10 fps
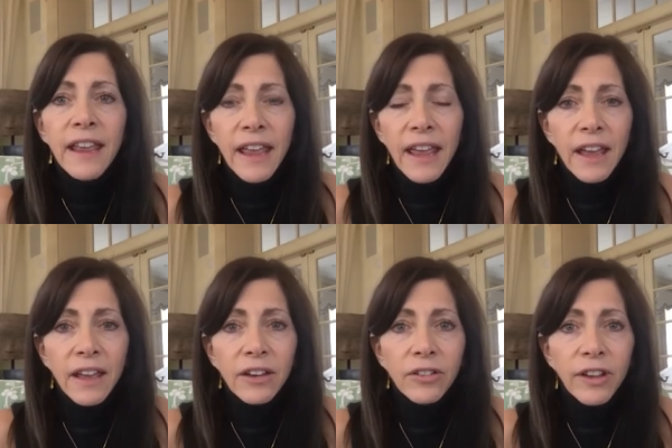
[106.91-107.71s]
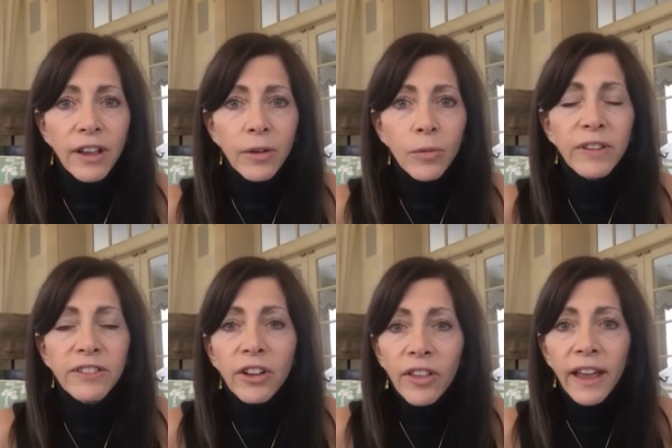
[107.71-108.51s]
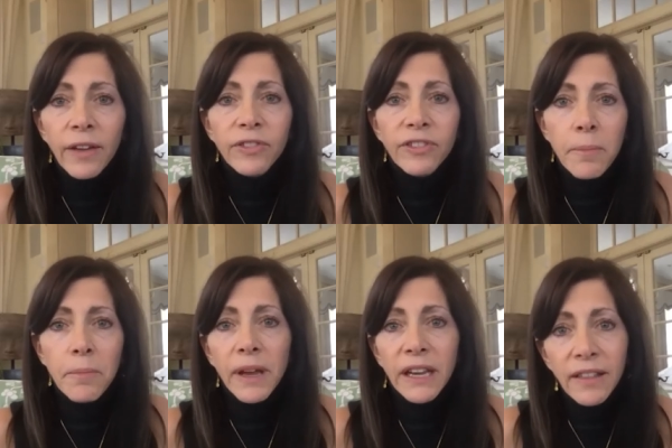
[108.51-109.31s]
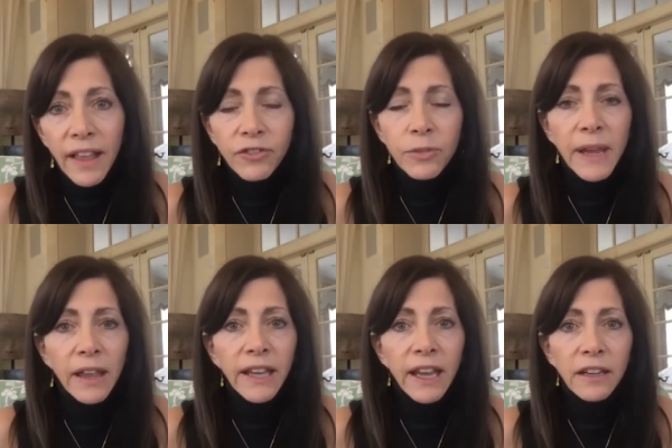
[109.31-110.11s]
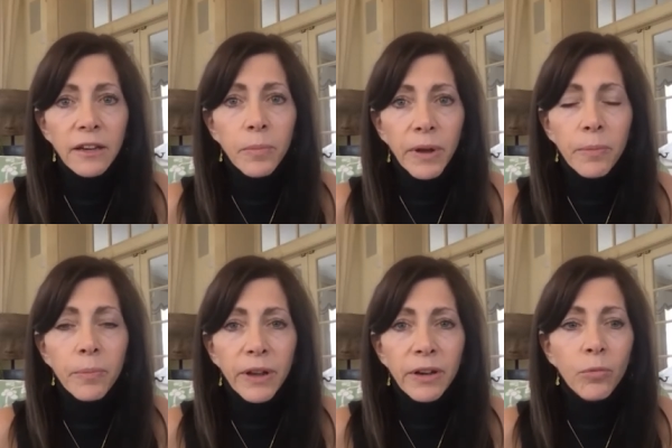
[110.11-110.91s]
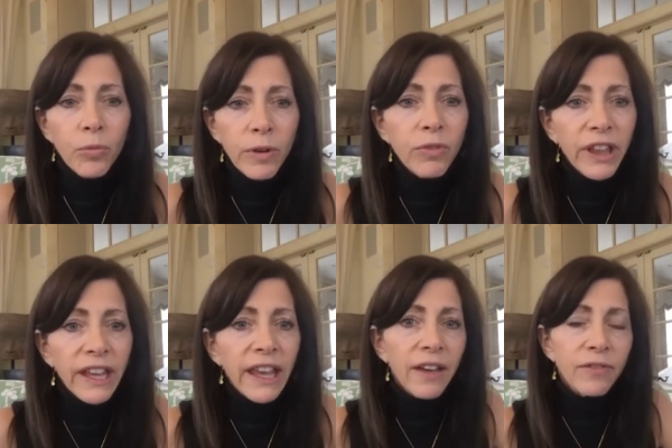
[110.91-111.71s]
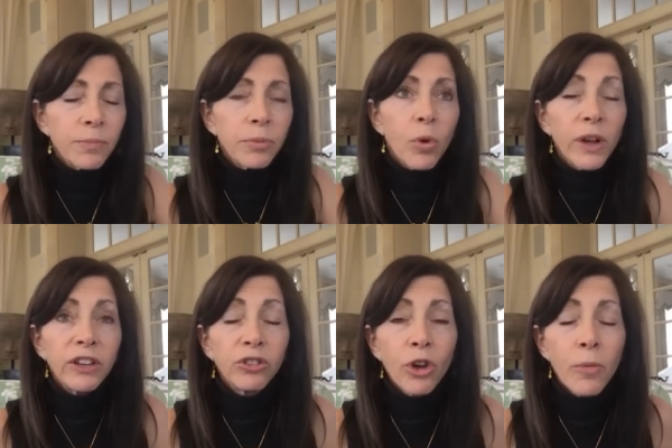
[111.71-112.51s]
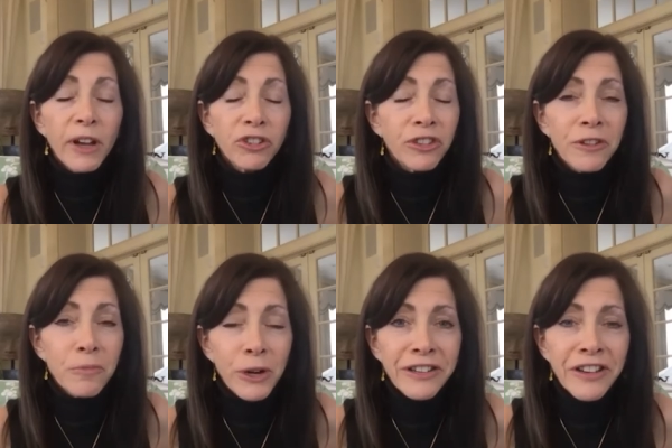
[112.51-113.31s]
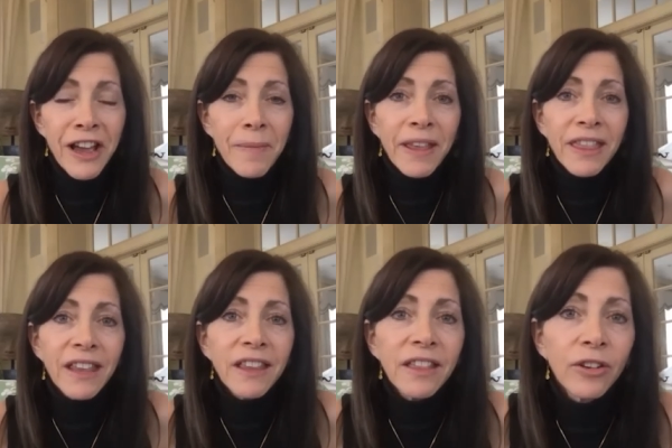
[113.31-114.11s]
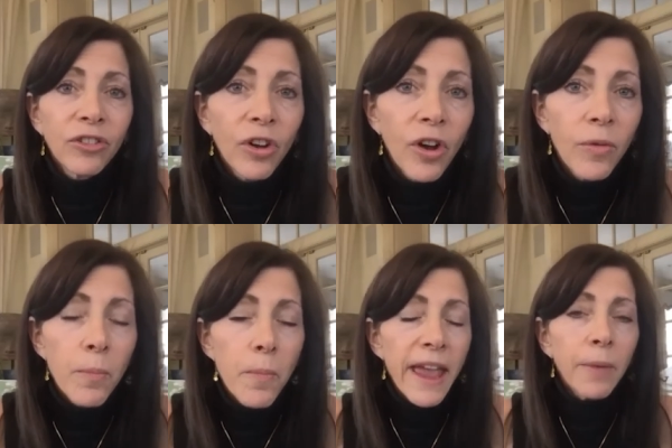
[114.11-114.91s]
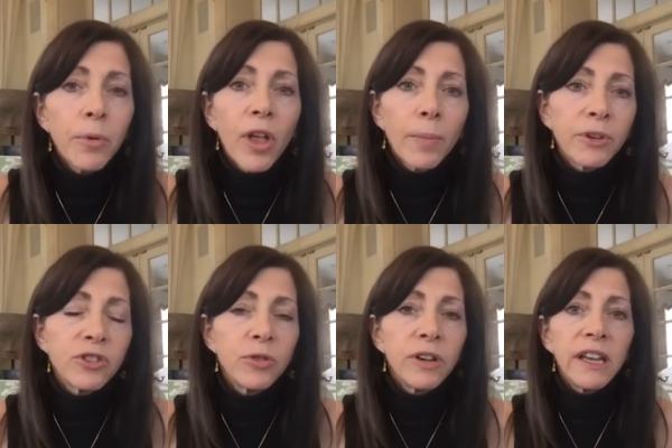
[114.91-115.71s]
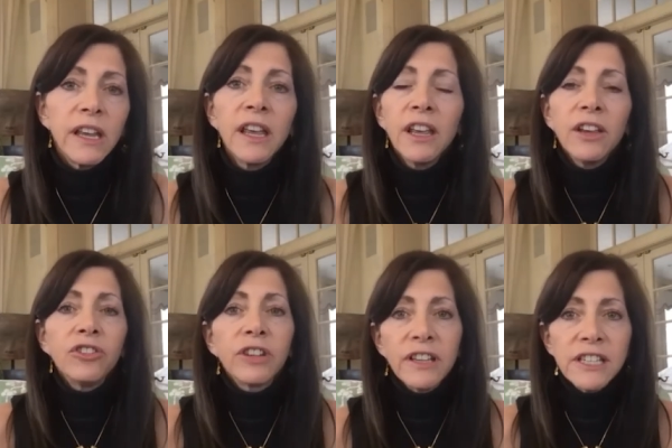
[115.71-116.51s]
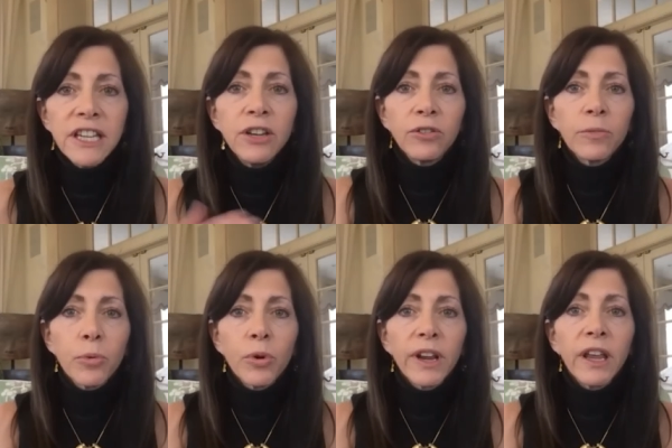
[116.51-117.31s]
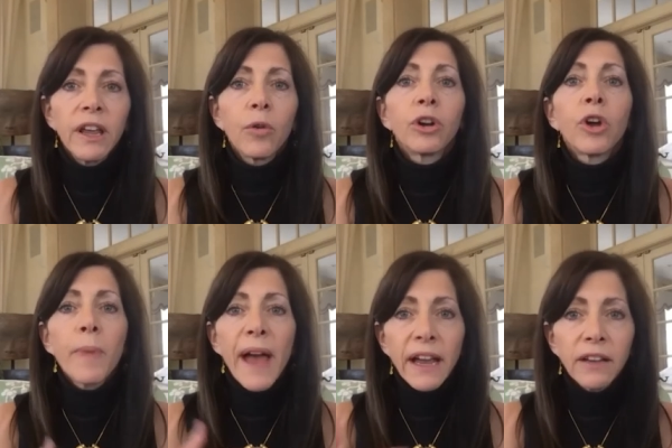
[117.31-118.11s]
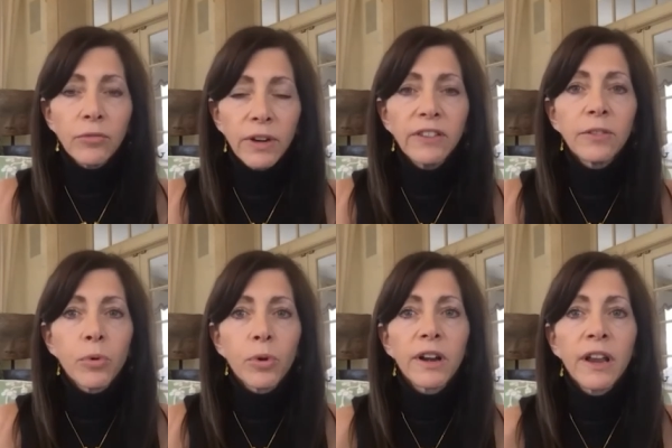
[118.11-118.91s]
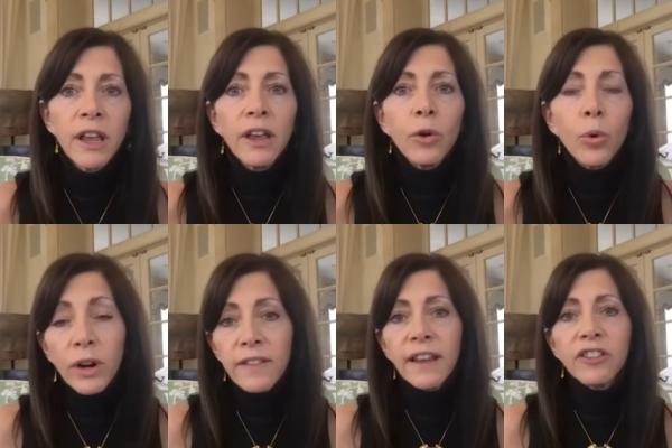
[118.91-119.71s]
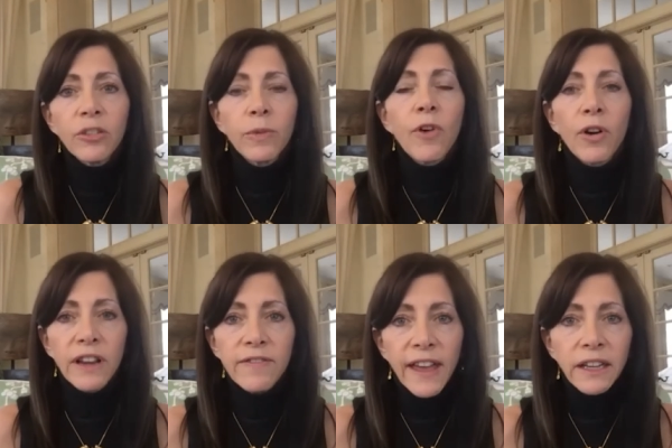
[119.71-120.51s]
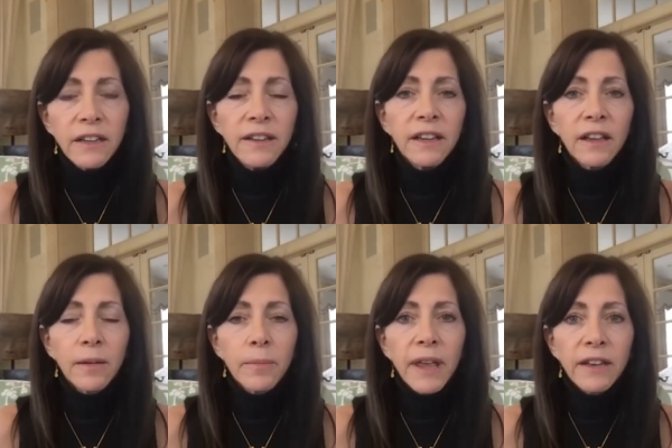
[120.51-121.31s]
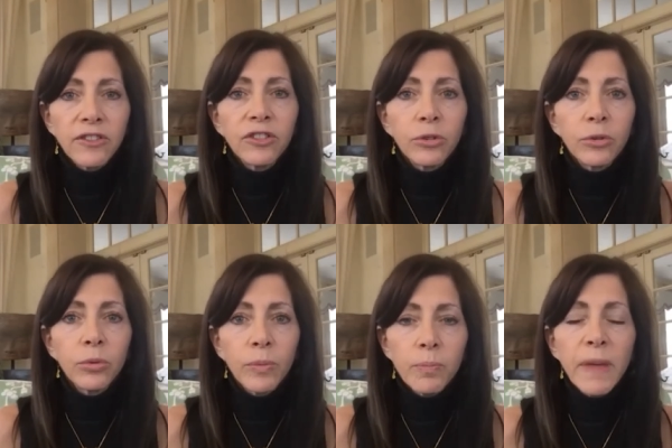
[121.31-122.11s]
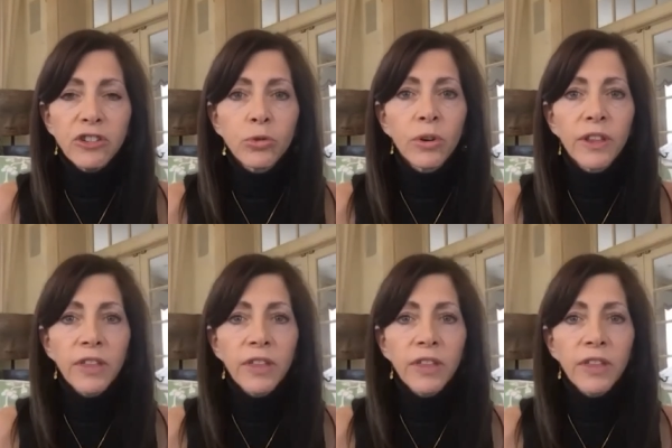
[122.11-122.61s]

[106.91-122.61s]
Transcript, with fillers: and uh, we still have some money left to be allocated, but, but we really have deployed so much at this point in time. I think that there's ample opportunity to continue supporting or go back and resupport organizations we've already vetted, um, and to make sure that